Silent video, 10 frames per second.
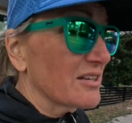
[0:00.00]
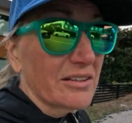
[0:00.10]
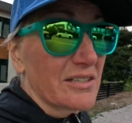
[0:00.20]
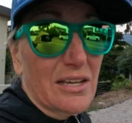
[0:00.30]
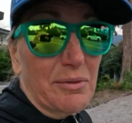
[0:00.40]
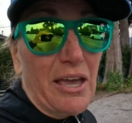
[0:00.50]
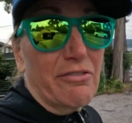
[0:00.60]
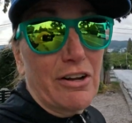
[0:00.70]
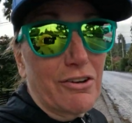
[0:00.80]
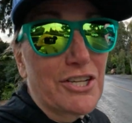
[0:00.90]
not gonna take me
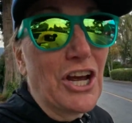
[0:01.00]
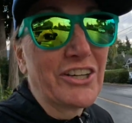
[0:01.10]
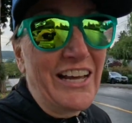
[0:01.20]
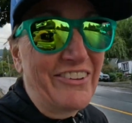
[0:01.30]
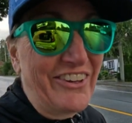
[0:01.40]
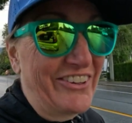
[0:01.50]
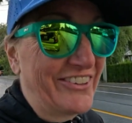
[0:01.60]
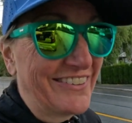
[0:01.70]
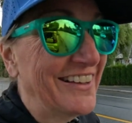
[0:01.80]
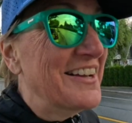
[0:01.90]
half an hour to jog down
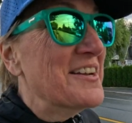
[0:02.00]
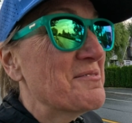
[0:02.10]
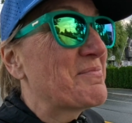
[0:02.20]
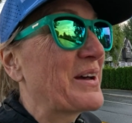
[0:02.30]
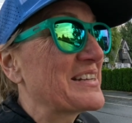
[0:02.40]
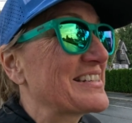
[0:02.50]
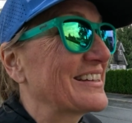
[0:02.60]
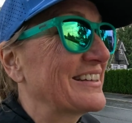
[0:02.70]
there. But,